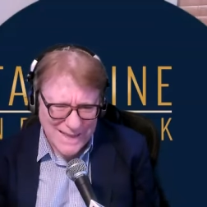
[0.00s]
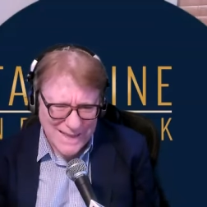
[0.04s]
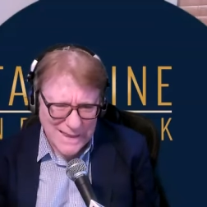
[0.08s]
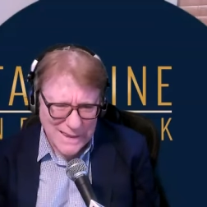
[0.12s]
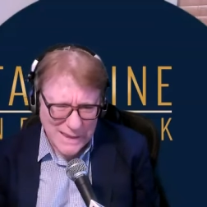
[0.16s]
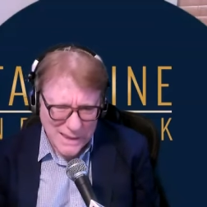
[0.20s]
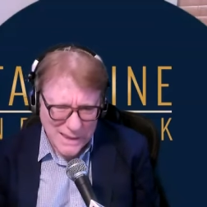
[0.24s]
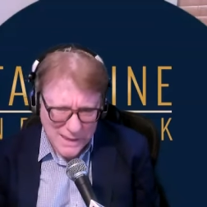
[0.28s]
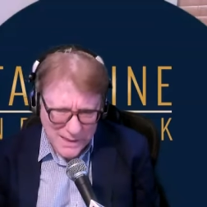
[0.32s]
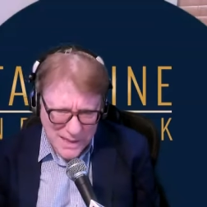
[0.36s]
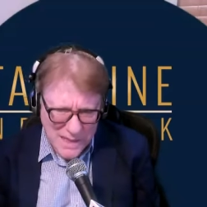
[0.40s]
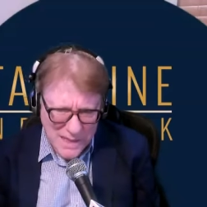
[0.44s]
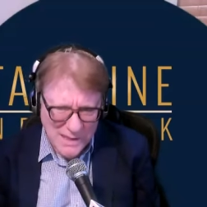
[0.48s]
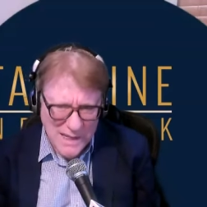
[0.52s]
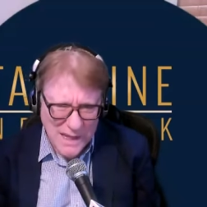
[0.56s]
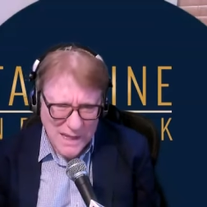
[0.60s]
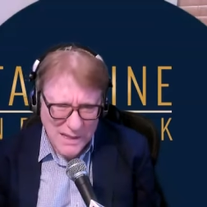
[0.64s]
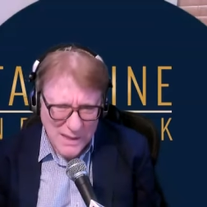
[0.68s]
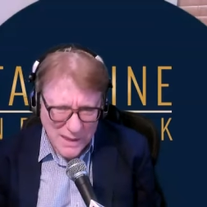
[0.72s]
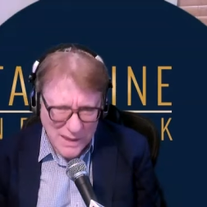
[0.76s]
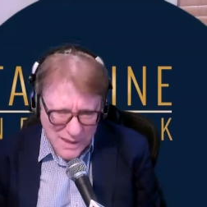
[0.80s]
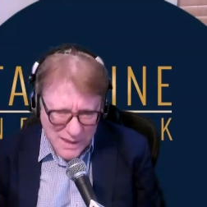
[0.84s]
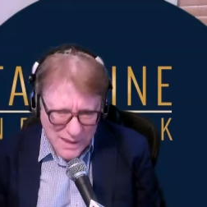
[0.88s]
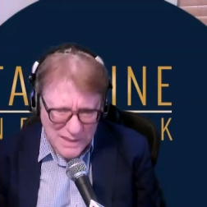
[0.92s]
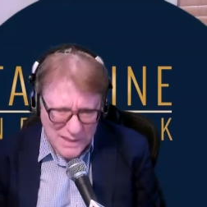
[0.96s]
did they
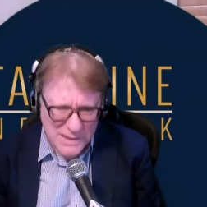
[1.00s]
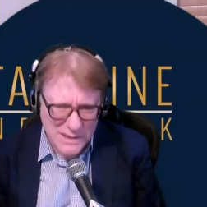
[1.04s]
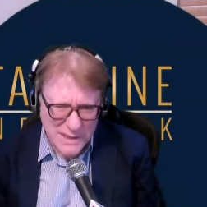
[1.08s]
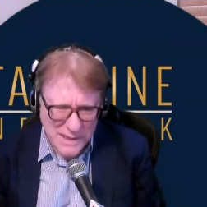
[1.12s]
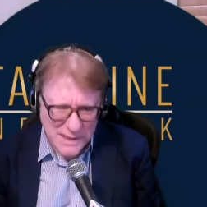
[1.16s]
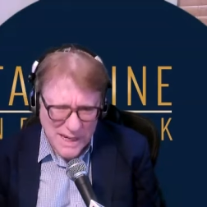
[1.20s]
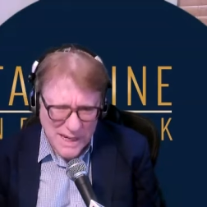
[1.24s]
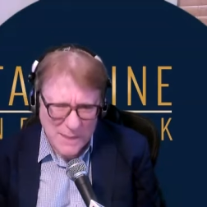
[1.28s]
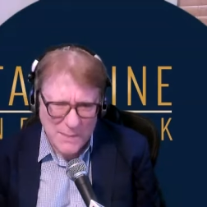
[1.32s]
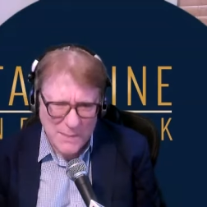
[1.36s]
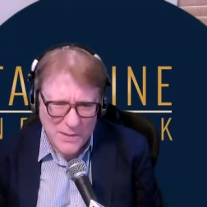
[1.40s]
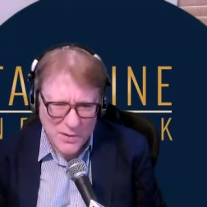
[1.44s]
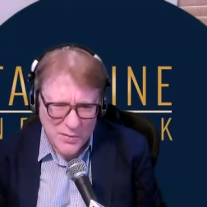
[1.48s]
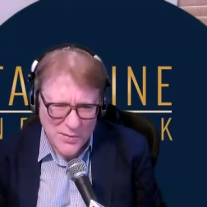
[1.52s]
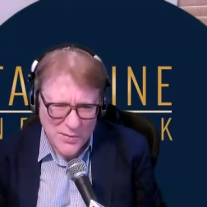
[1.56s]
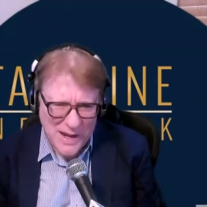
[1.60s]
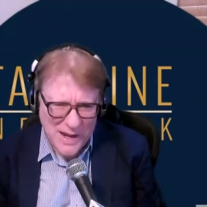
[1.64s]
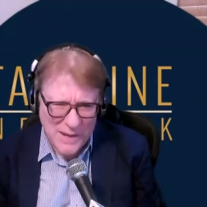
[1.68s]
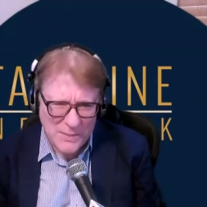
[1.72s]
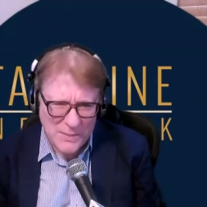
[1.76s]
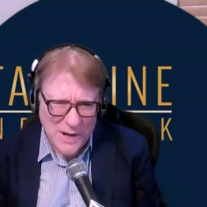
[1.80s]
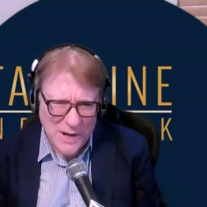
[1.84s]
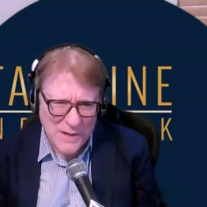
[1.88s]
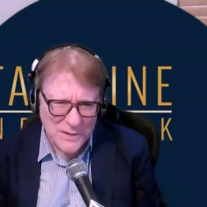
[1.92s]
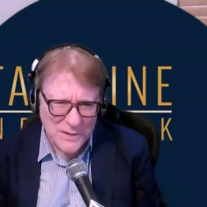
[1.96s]
list the name of the
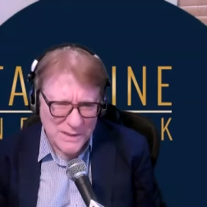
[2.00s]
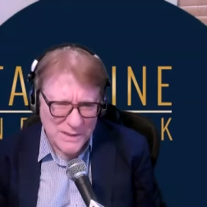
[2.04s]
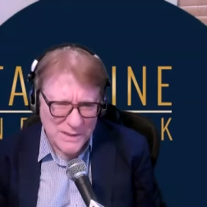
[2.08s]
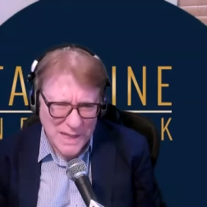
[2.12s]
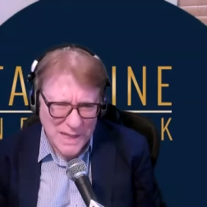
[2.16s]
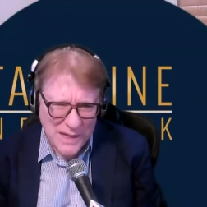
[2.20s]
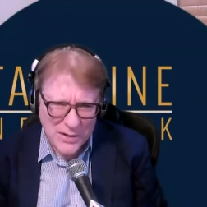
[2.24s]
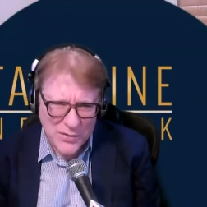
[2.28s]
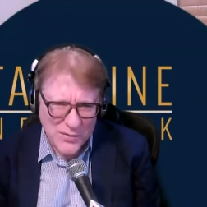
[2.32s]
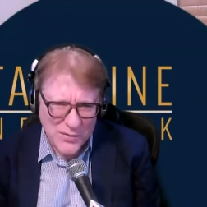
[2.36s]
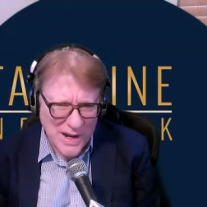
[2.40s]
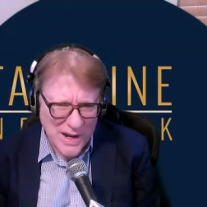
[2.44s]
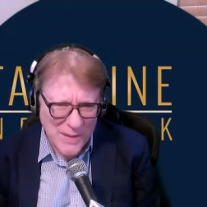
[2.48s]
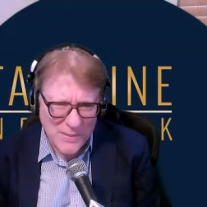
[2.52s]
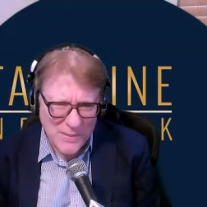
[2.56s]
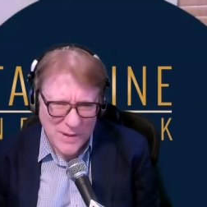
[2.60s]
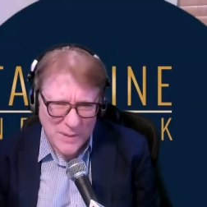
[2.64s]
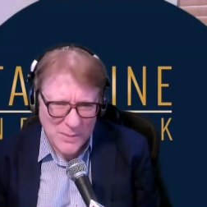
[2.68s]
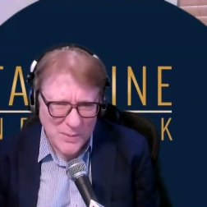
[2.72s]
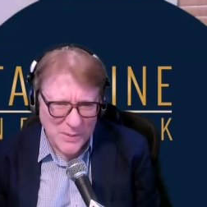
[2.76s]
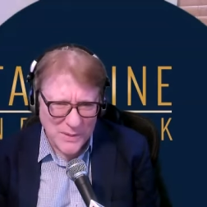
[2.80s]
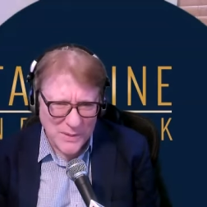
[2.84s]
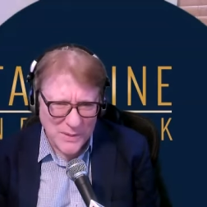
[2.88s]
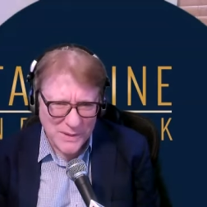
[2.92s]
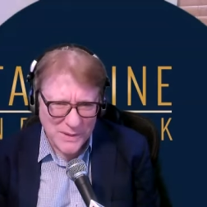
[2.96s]
rabbi? I just had a rabbi
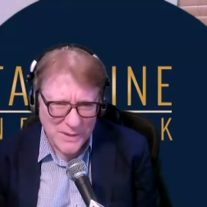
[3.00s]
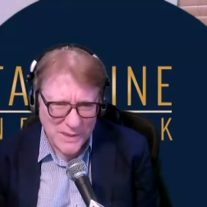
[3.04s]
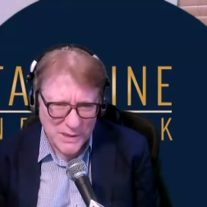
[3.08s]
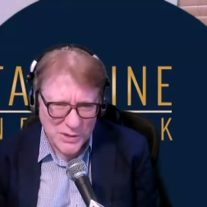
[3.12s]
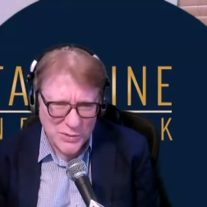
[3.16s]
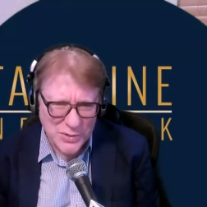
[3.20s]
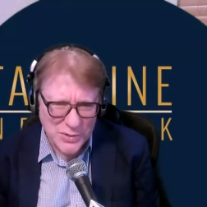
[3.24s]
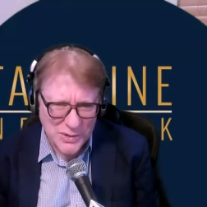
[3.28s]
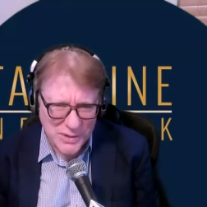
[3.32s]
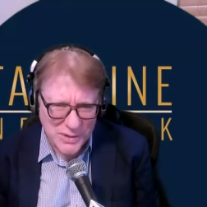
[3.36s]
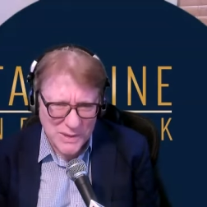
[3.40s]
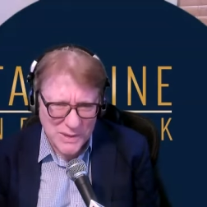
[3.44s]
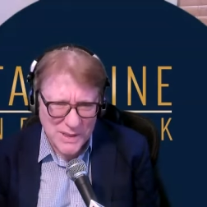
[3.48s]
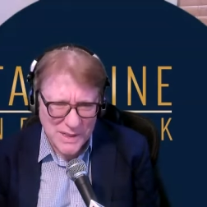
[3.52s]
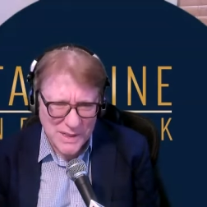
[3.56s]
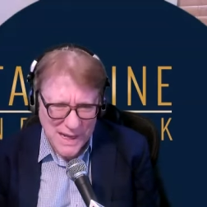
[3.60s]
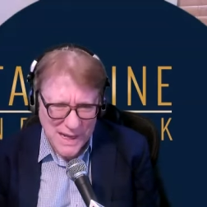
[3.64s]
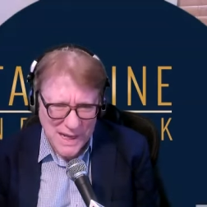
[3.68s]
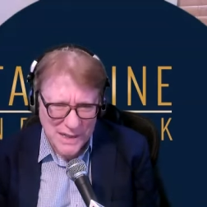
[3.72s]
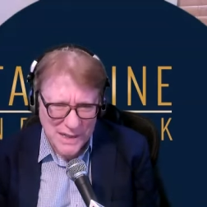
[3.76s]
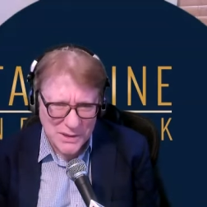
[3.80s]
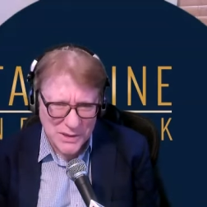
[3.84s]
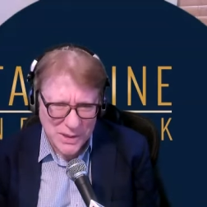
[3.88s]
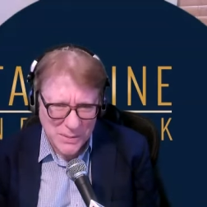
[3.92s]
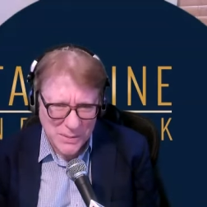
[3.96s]
pulling district. Did they
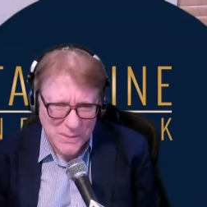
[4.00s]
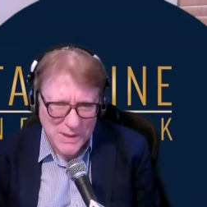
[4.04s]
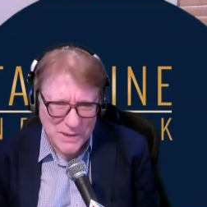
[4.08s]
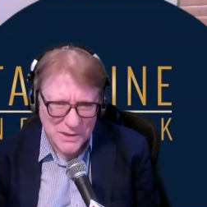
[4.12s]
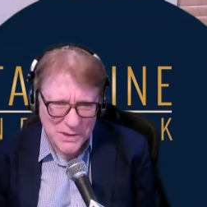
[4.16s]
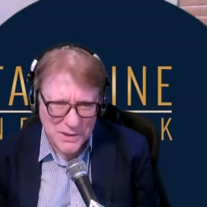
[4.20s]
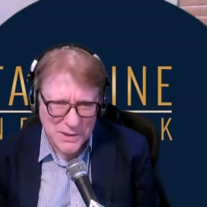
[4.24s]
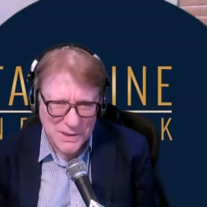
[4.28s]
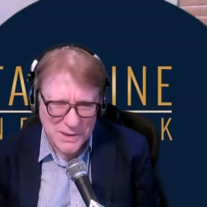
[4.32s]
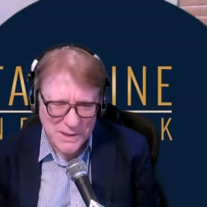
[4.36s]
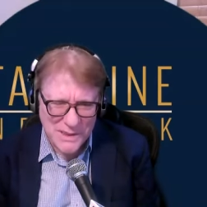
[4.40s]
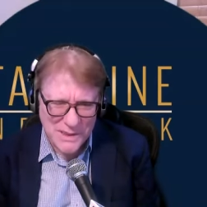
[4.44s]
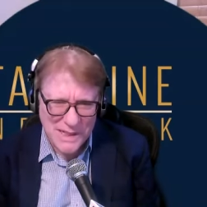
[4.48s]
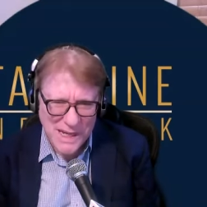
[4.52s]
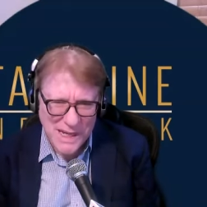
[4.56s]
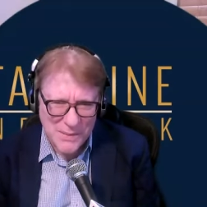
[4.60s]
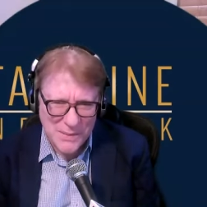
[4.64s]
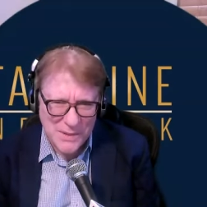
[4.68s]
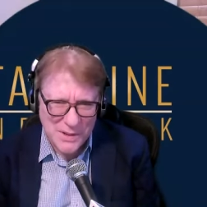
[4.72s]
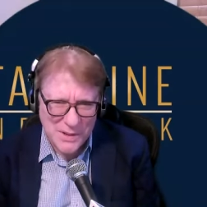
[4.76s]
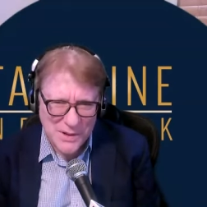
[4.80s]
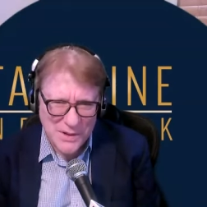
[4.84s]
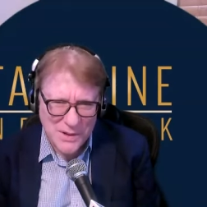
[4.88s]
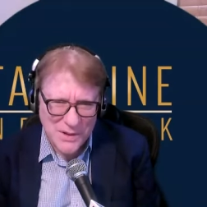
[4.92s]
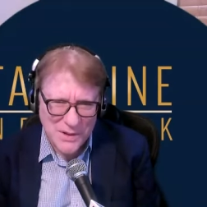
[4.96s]
actually mention his name? In
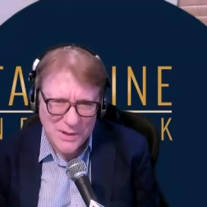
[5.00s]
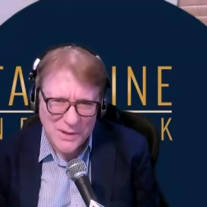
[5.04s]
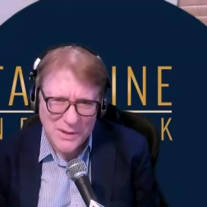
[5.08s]
the no,